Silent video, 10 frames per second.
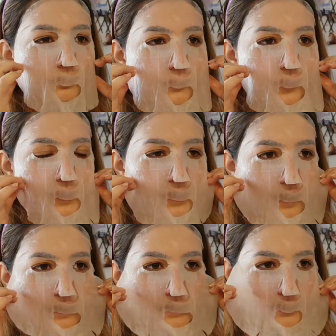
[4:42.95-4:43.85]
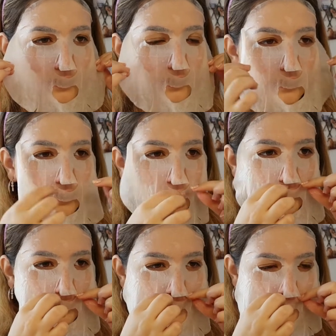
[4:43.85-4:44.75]
This has a
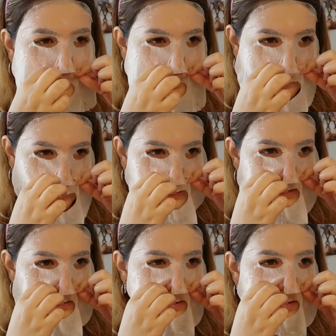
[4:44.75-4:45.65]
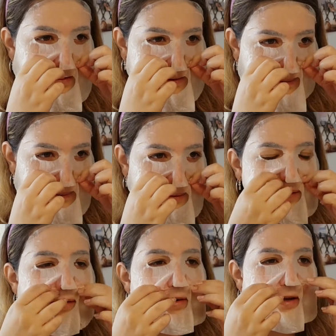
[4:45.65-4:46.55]
very intense
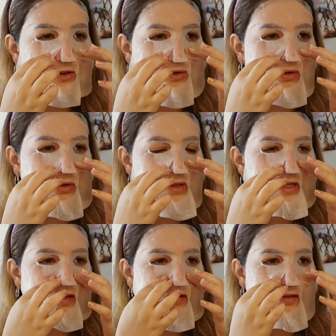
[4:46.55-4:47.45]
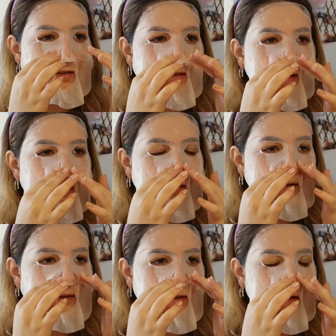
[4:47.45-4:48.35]
natural scent
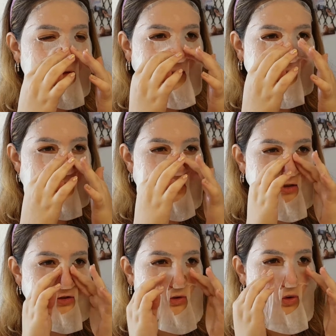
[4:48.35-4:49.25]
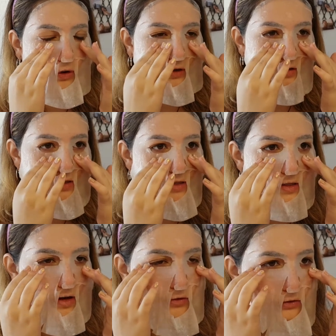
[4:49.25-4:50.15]
of like essential oils and
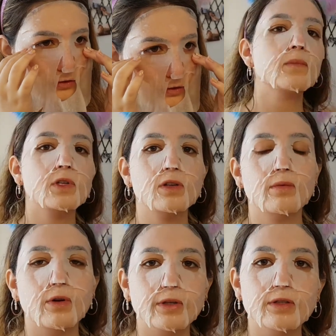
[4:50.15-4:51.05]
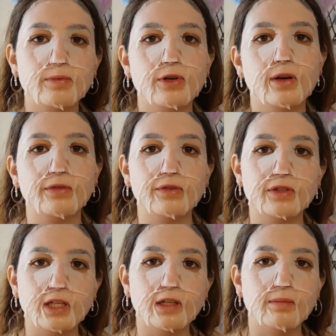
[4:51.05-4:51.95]
stuff. So I'm going to put a
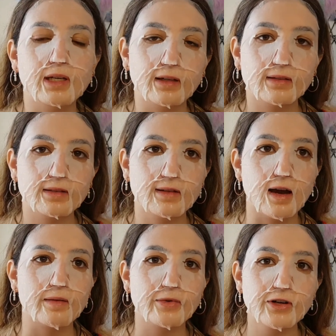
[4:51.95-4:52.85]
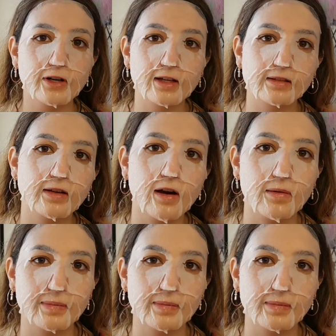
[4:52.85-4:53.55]
15-minute timer and come